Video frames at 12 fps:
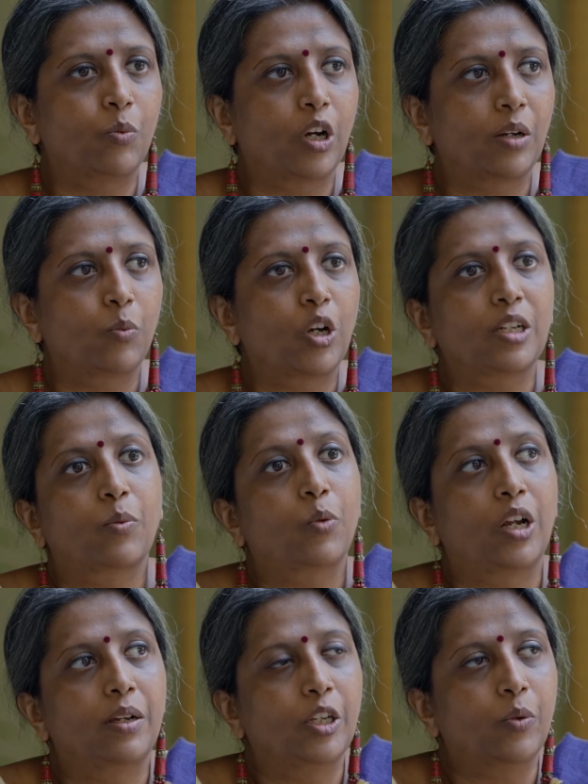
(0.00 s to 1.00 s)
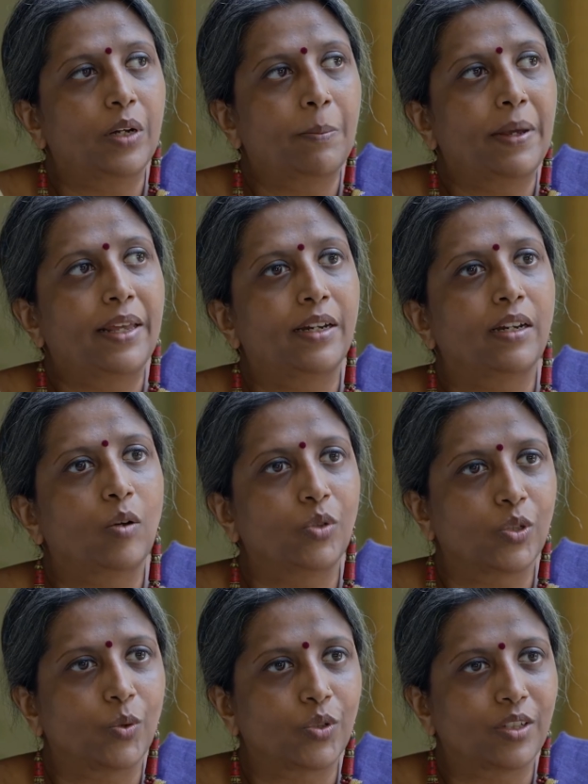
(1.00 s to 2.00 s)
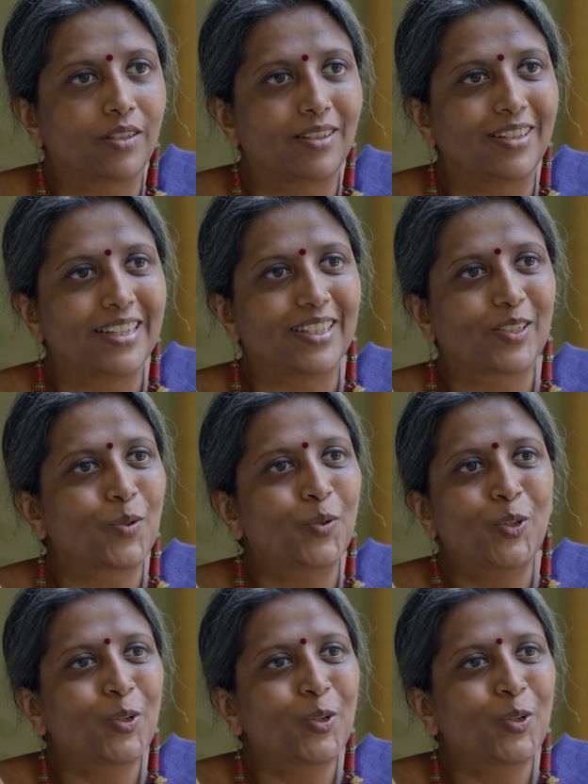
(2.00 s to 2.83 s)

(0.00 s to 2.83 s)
what when a parent outsources the school,